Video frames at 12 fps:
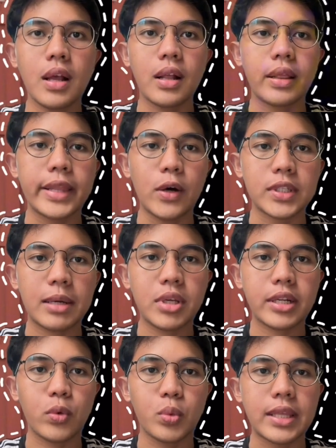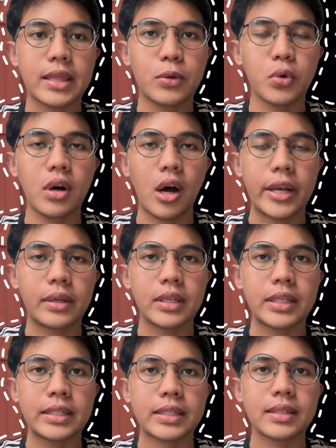Now the subject that we took on
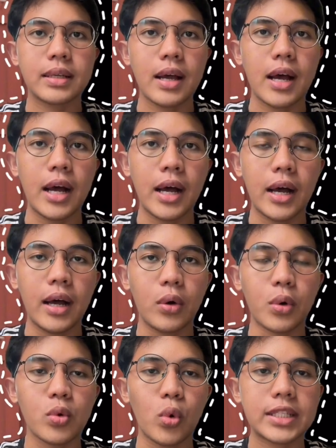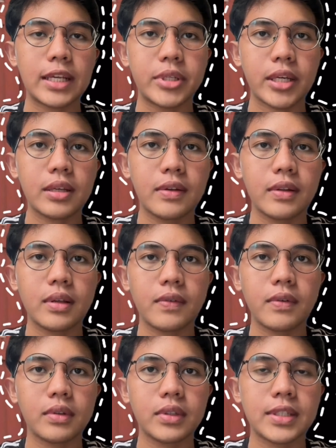is only one subject.
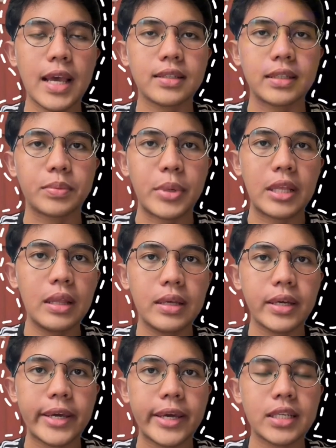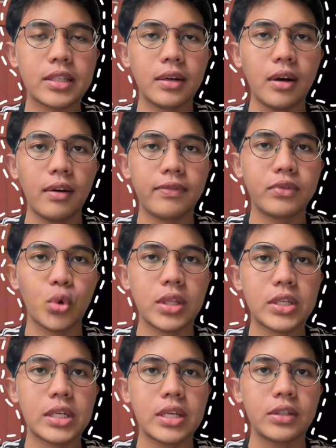Sex is male, age of
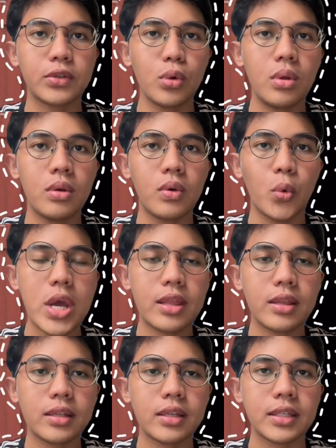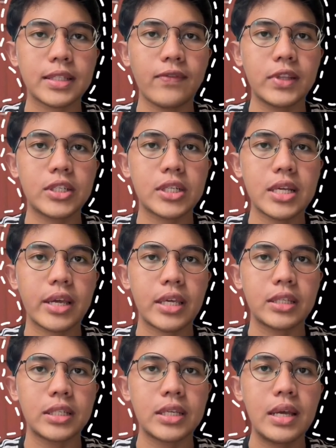23 years old, weight is 73
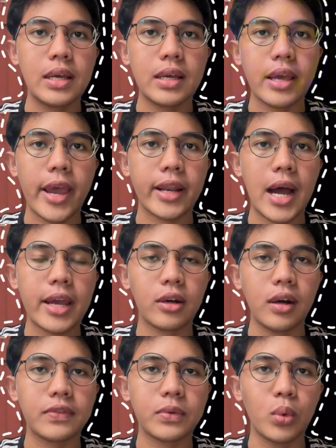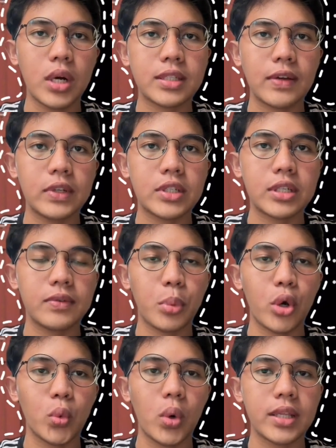kg and height of
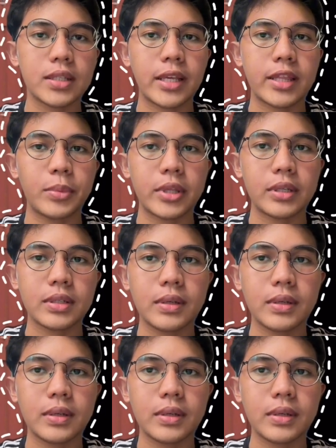173.1 centimeters.